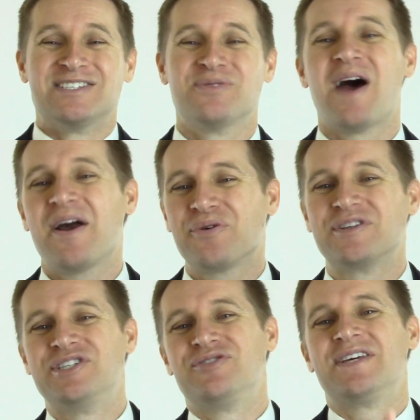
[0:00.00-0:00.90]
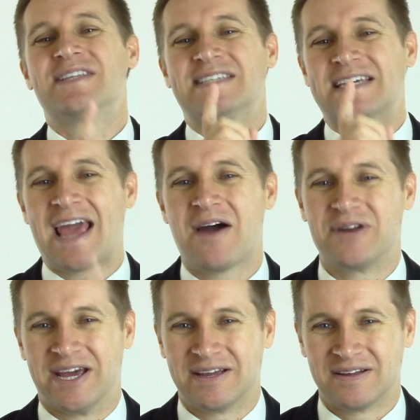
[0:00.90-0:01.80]
so not only do you need this
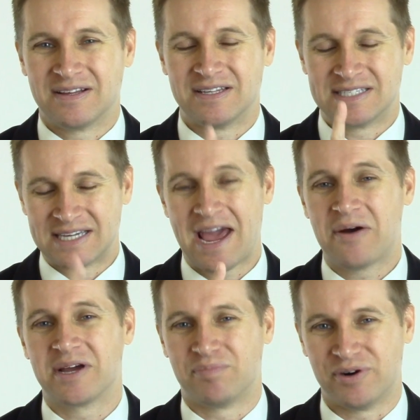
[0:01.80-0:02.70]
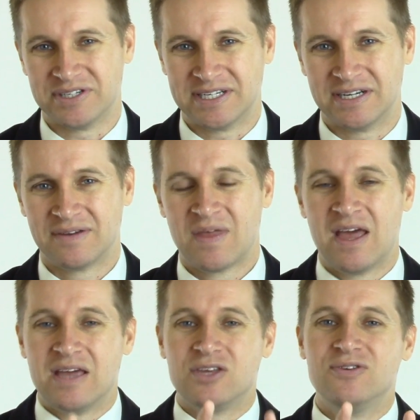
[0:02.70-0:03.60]
accounting, this accounting person,
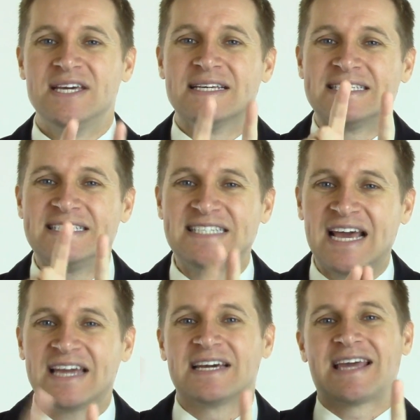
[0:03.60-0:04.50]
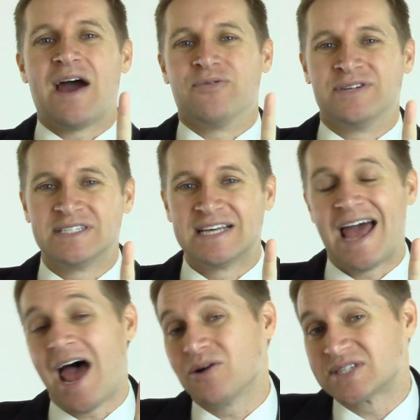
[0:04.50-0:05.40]
you need a second accountant
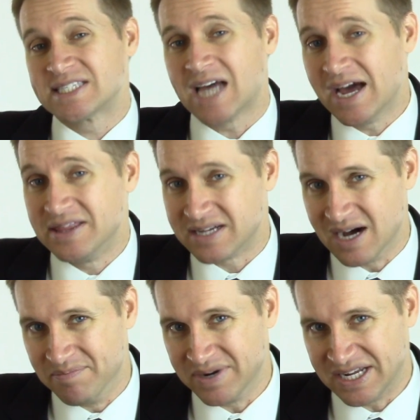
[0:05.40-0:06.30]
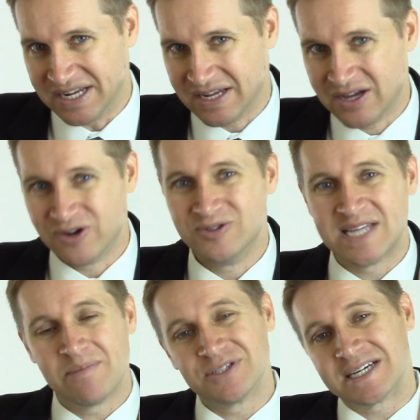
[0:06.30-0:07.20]
outside the company who's
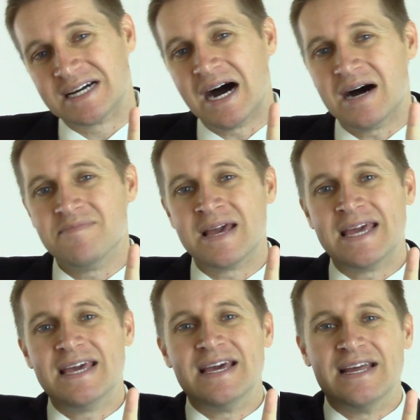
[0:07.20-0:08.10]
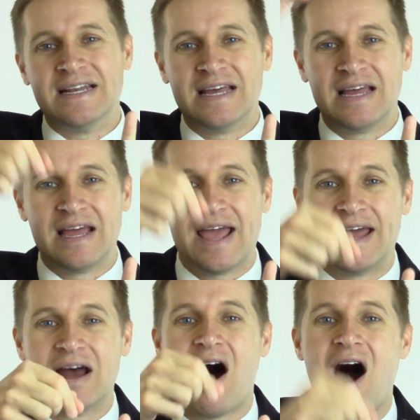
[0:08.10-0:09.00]
able to come in
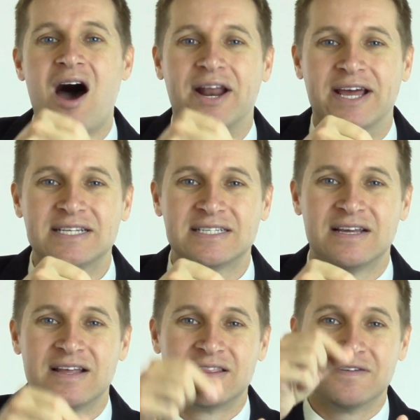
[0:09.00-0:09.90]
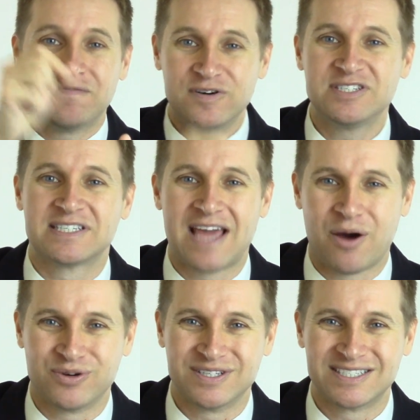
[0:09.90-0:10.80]
and audit the first
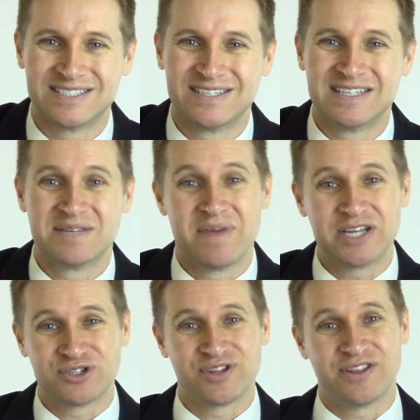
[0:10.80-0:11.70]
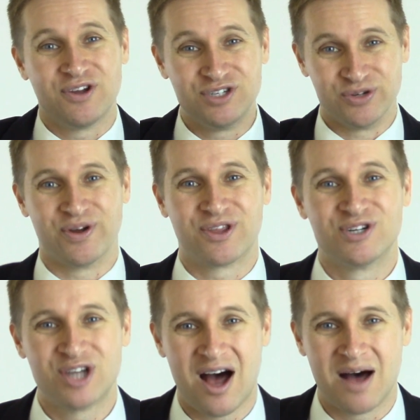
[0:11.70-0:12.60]
accountant to make sure that they're doing their
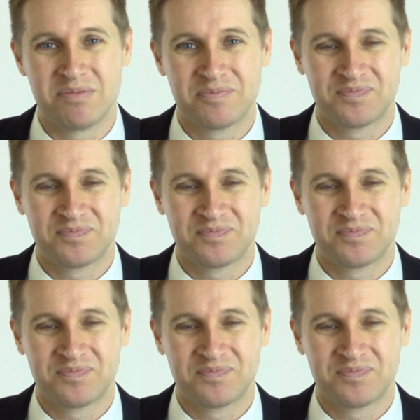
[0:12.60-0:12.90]
job.